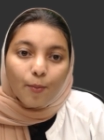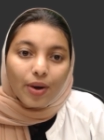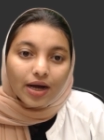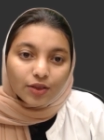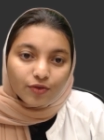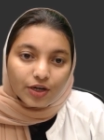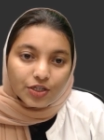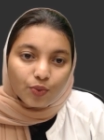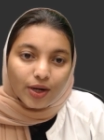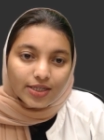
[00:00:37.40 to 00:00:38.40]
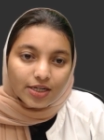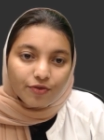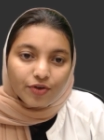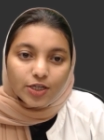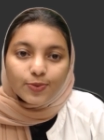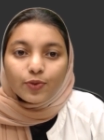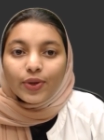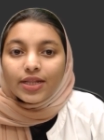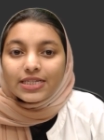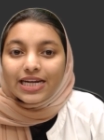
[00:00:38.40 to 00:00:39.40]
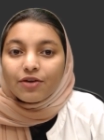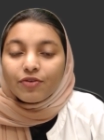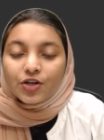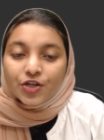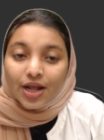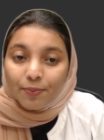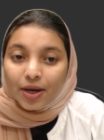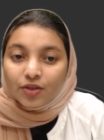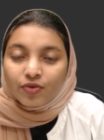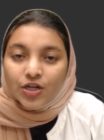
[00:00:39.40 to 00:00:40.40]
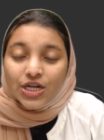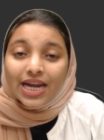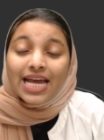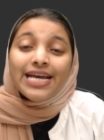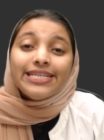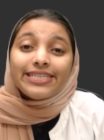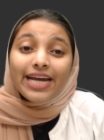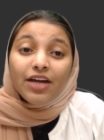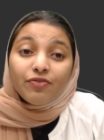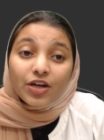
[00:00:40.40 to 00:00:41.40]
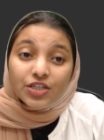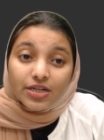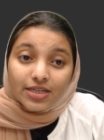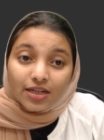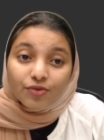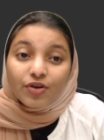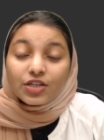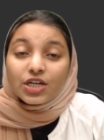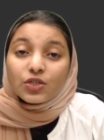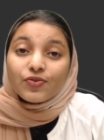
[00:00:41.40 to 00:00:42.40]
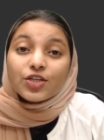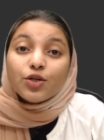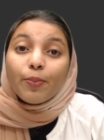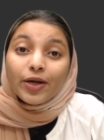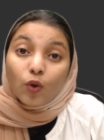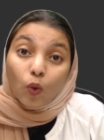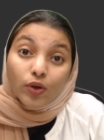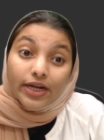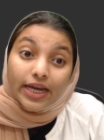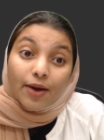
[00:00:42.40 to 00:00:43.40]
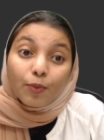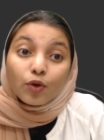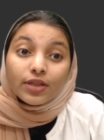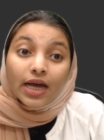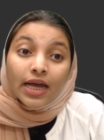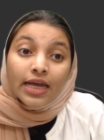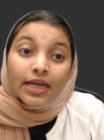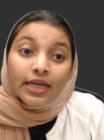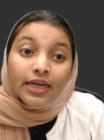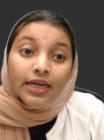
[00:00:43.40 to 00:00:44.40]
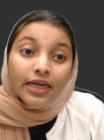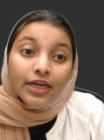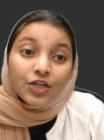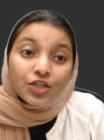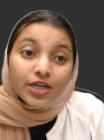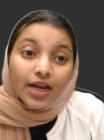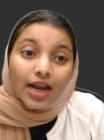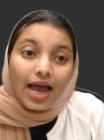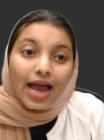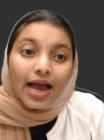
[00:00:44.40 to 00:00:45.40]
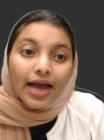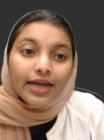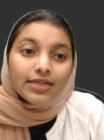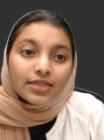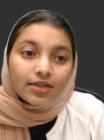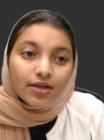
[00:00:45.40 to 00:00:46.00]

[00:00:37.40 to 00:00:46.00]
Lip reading: path function. What is the difference between the state function and path function? State functions are the functions which depend only upon the initial and